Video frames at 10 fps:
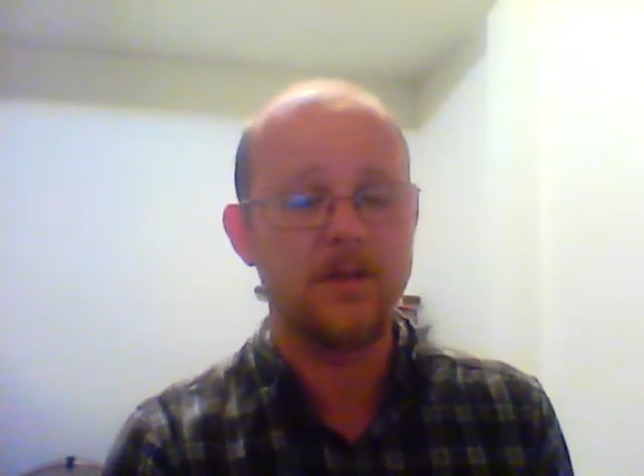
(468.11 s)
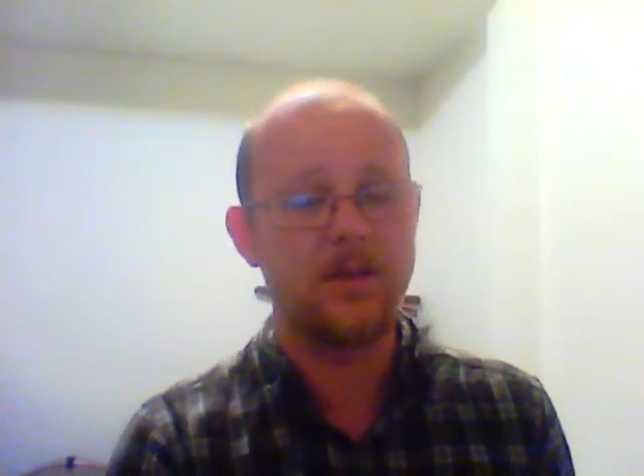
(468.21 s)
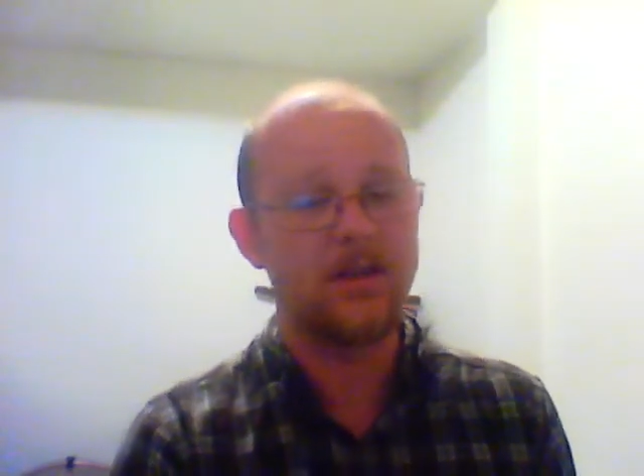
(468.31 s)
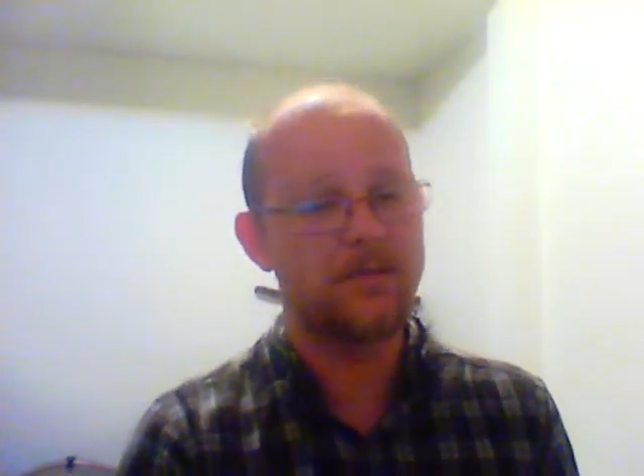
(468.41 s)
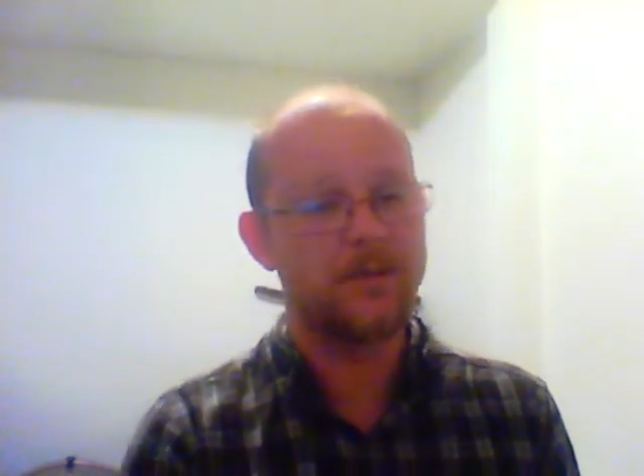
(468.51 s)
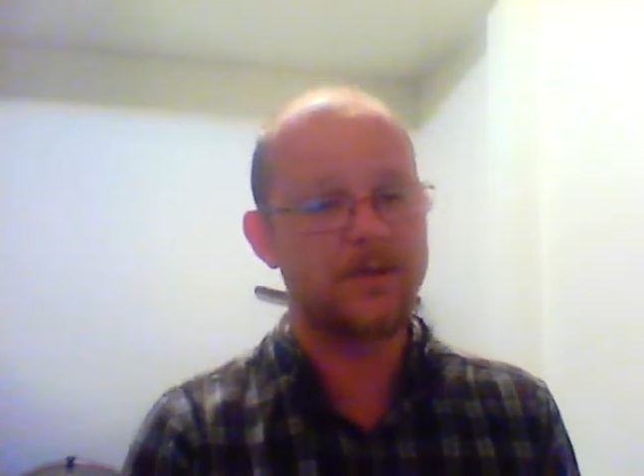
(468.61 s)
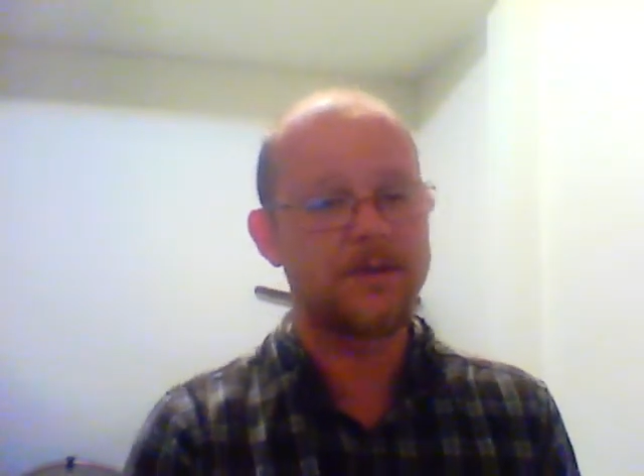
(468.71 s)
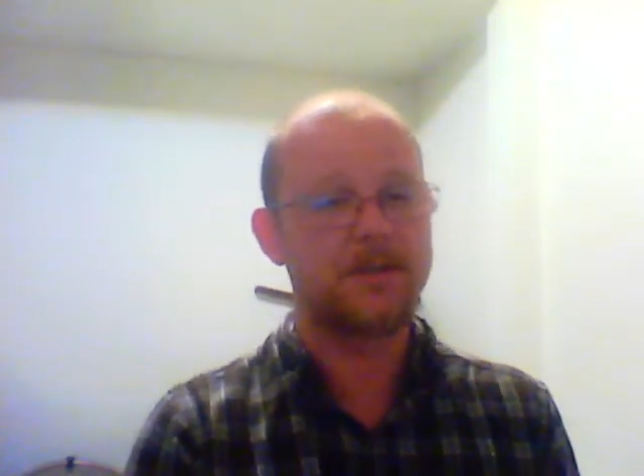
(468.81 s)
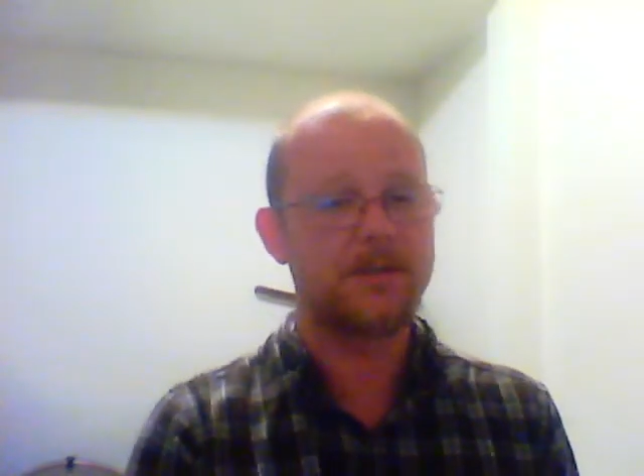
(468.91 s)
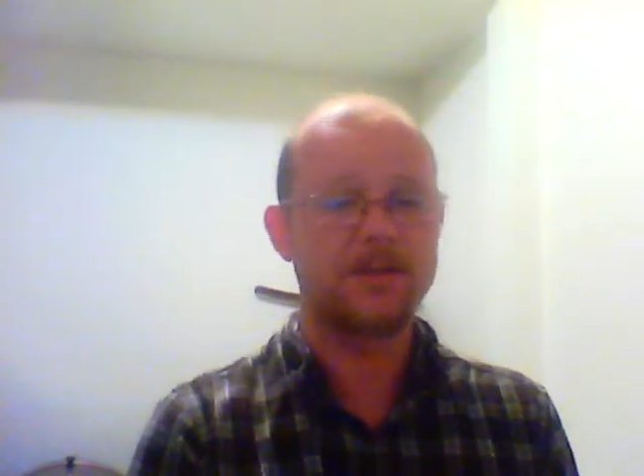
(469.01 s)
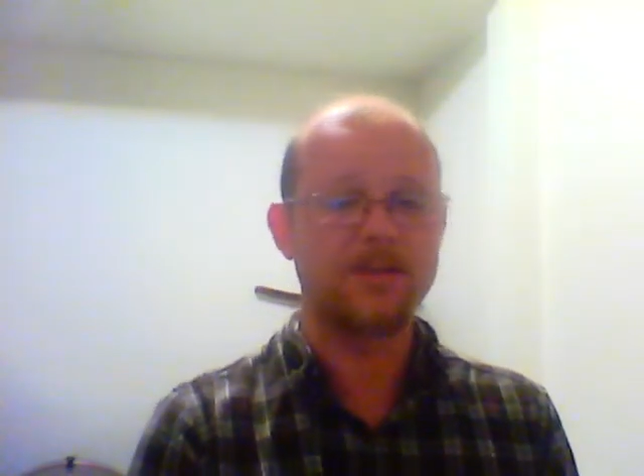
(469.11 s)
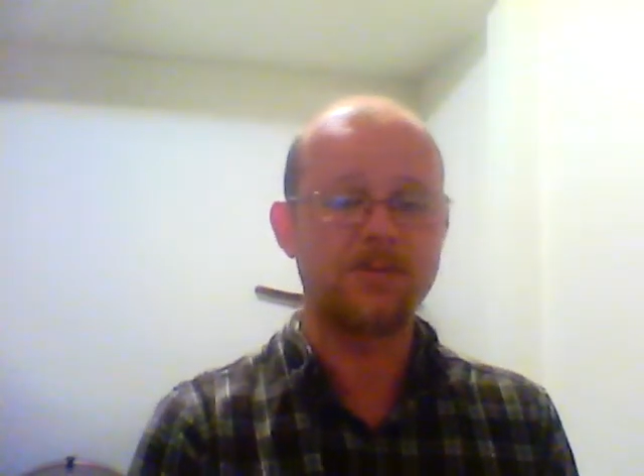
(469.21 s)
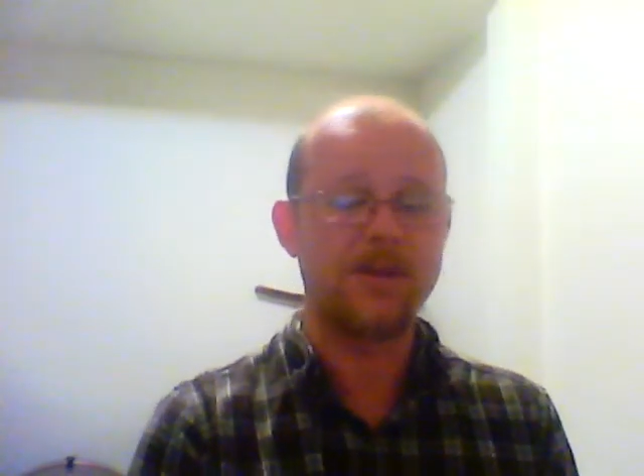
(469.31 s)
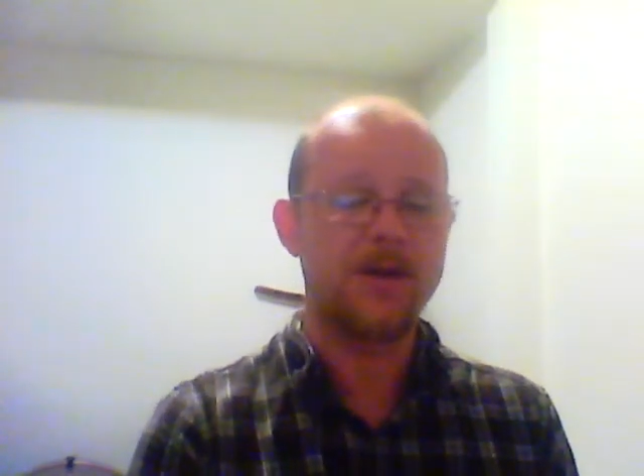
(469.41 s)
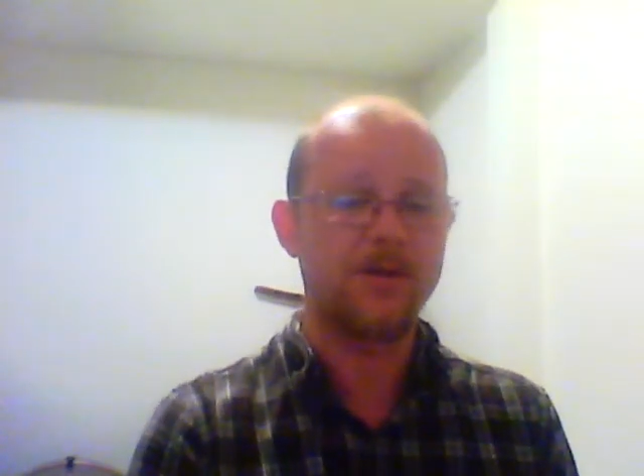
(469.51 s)
but it's
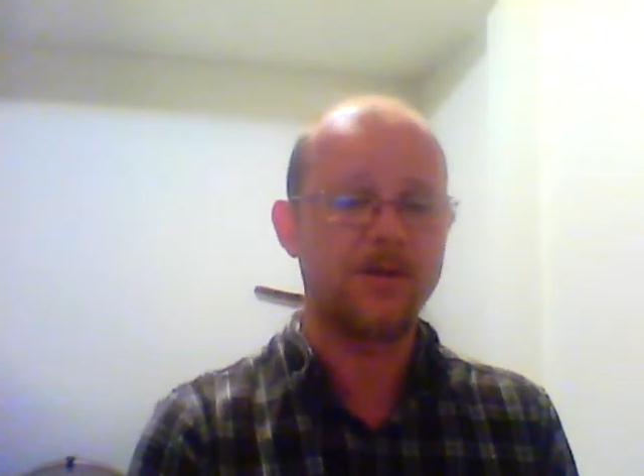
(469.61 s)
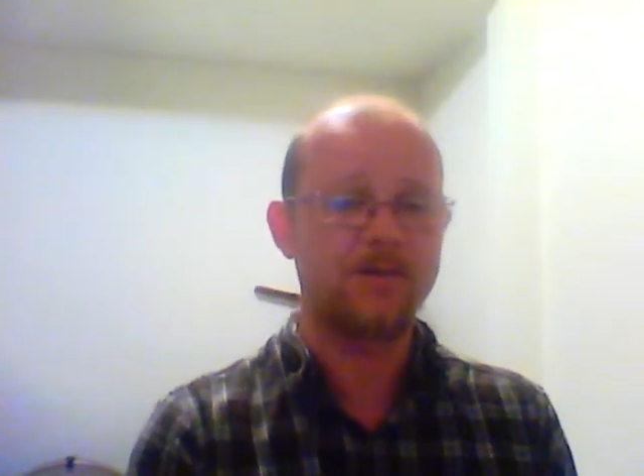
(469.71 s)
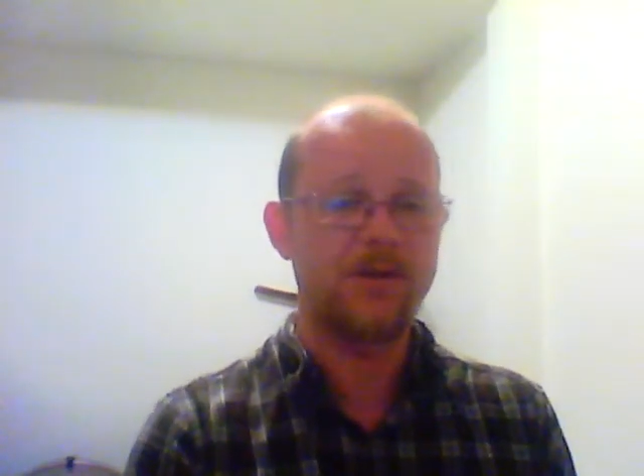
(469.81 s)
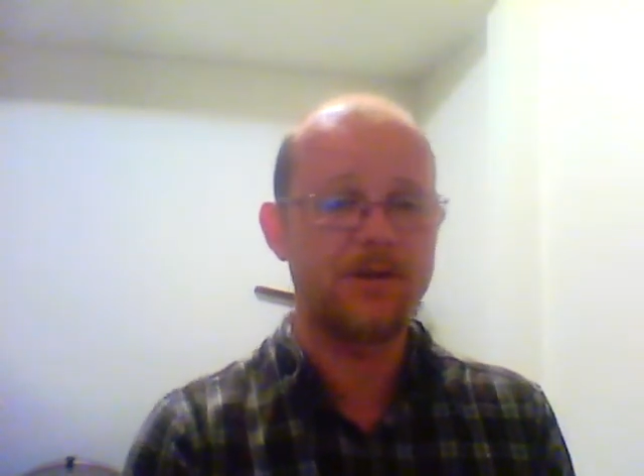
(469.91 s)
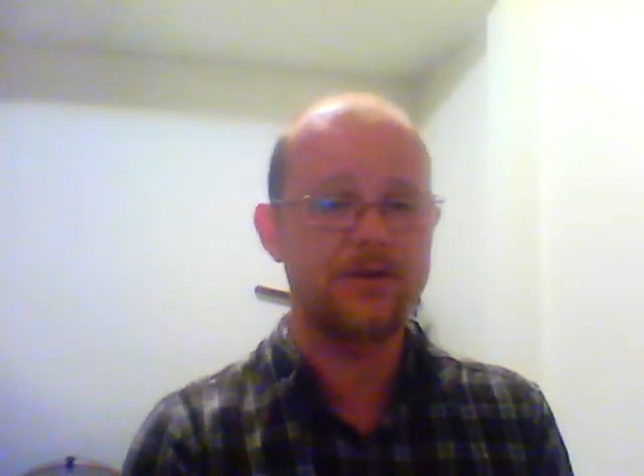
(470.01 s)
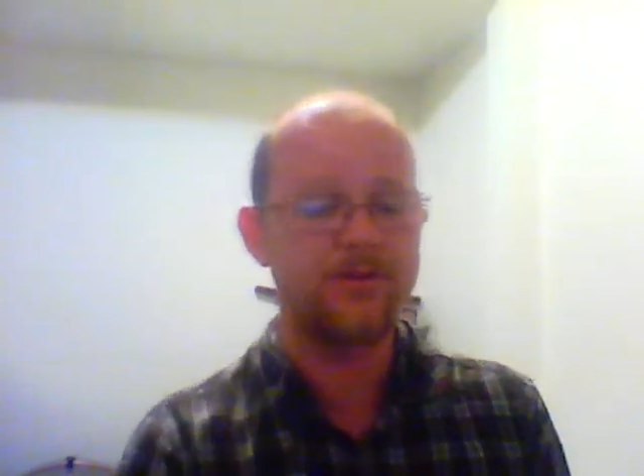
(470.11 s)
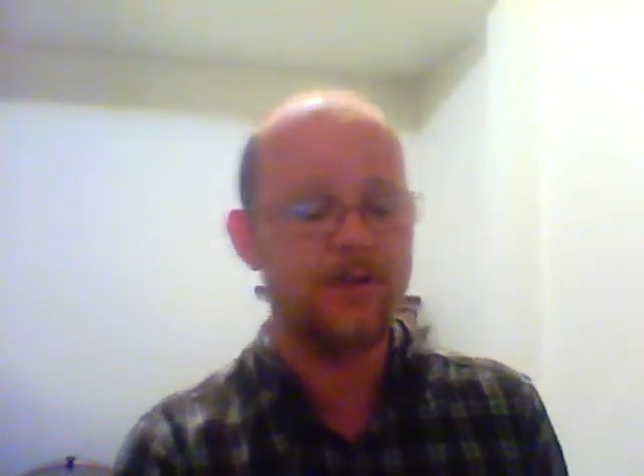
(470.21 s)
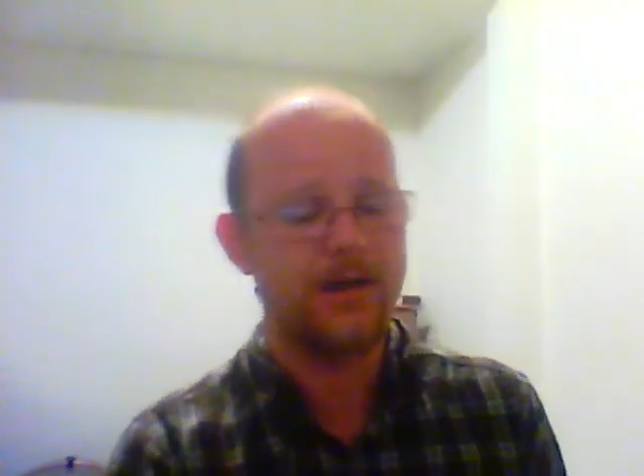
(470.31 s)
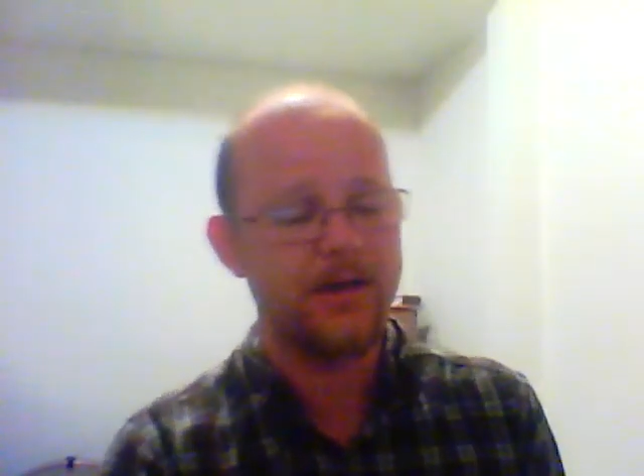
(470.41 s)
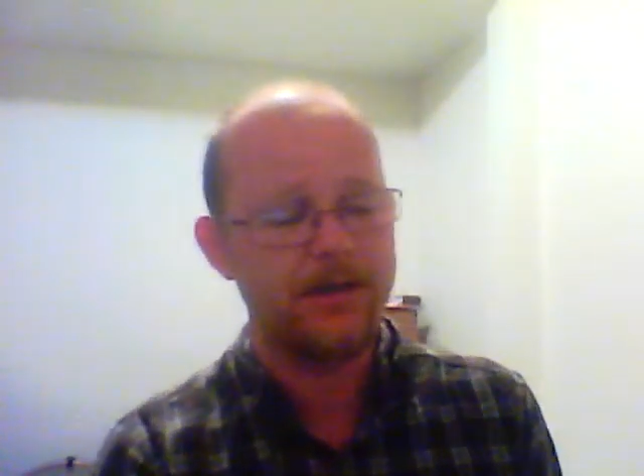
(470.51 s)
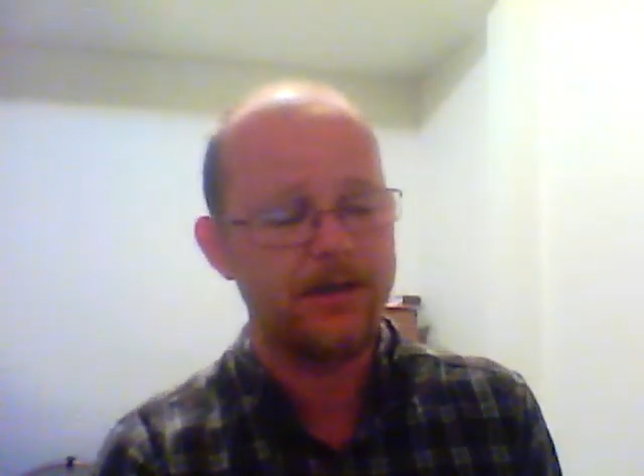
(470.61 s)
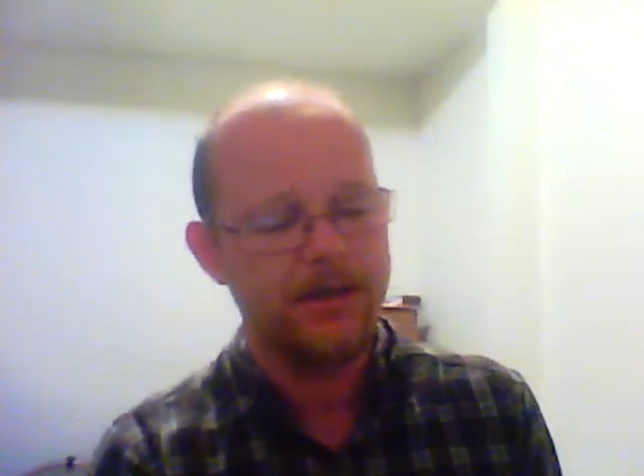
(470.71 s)
better than being too high.